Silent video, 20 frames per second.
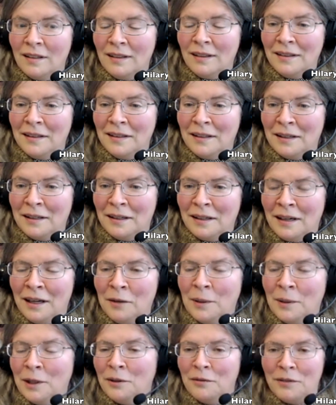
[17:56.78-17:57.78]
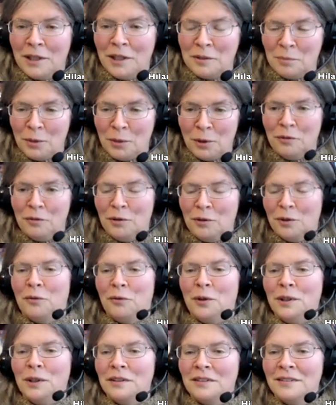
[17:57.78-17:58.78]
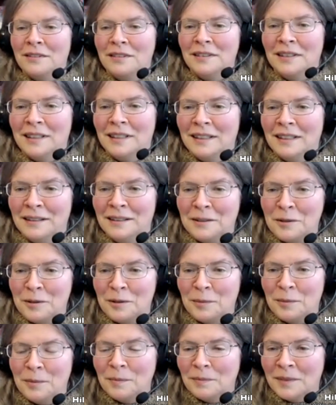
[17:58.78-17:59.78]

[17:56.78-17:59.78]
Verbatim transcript: I wonder if there's more of your voice that needs to